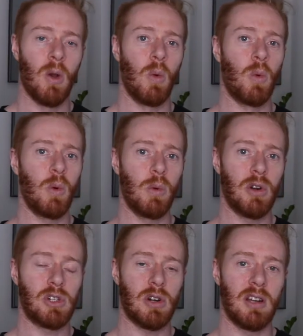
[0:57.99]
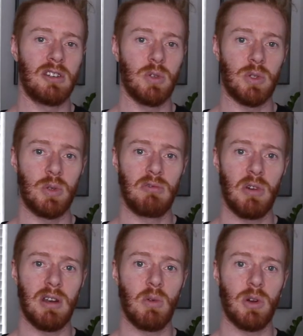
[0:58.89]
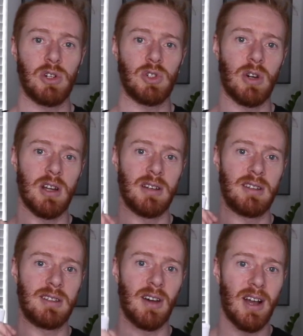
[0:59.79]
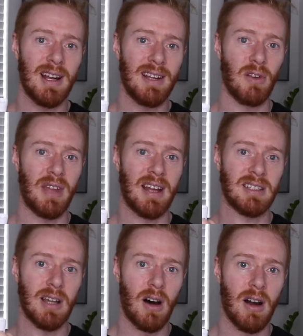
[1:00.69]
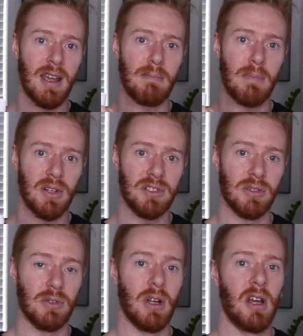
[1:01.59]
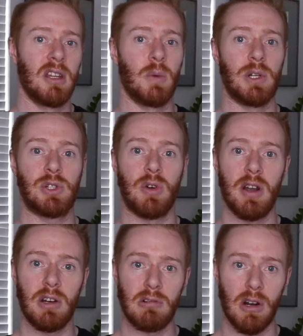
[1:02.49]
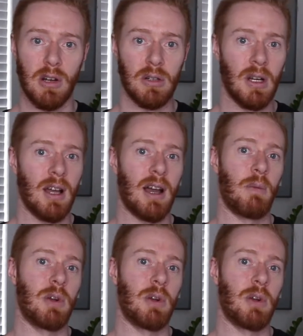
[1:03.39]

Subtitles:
what we want to try and do is we really want to try and dial in on that target muscle that we're trying to grow, and